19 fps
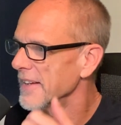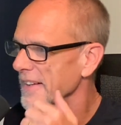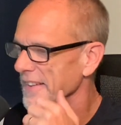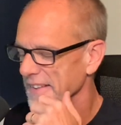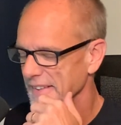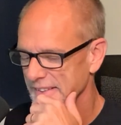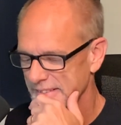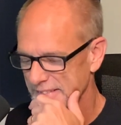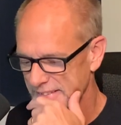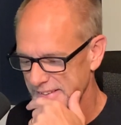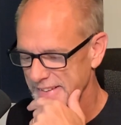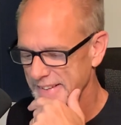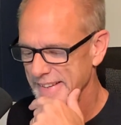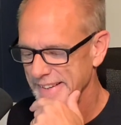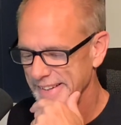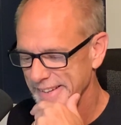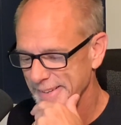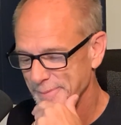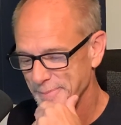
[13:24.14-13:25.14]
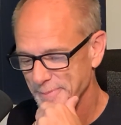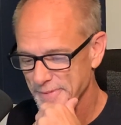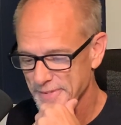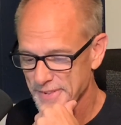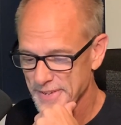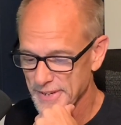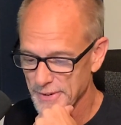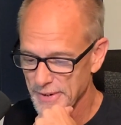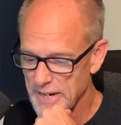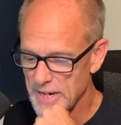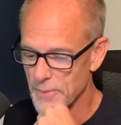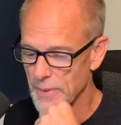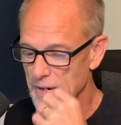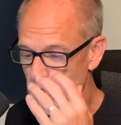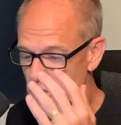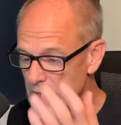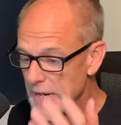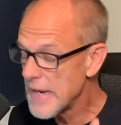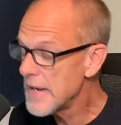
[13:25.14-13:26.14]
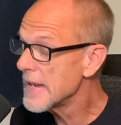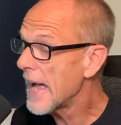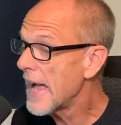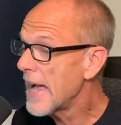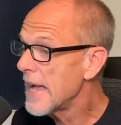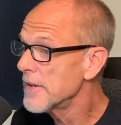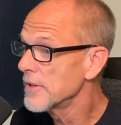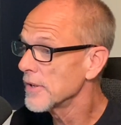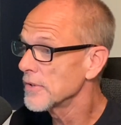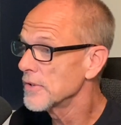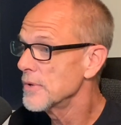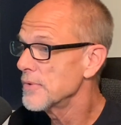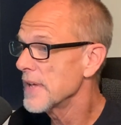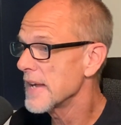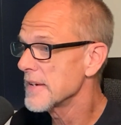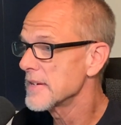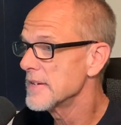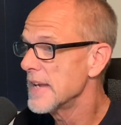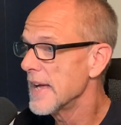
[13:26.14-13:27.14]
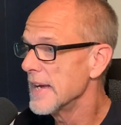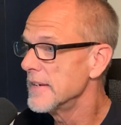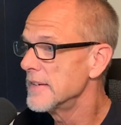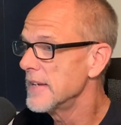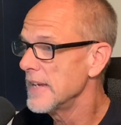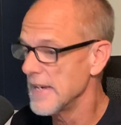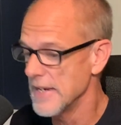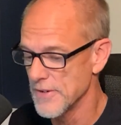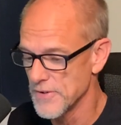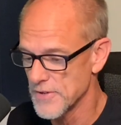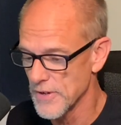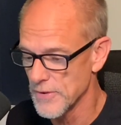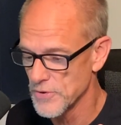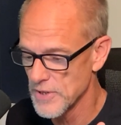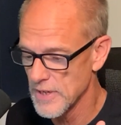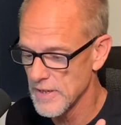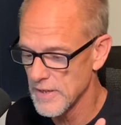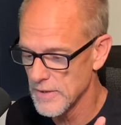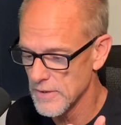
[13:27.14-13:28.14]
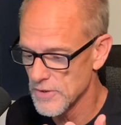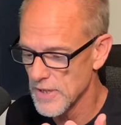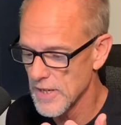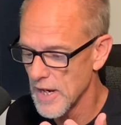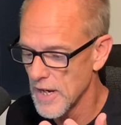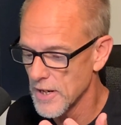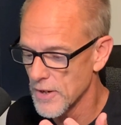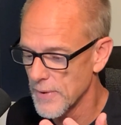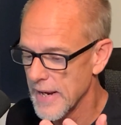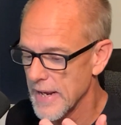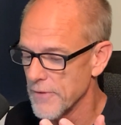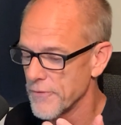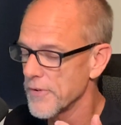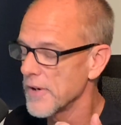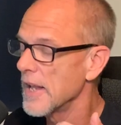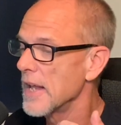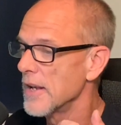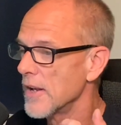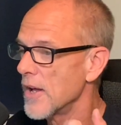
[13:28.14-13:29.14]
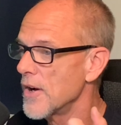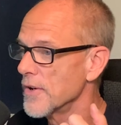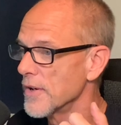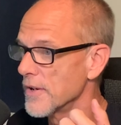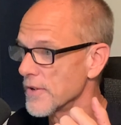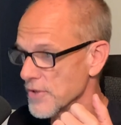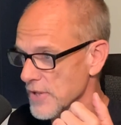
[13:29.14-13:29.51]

Yeah. Yeah. So anyway, she didn't die until 2019. So she she hung around for a lot longer.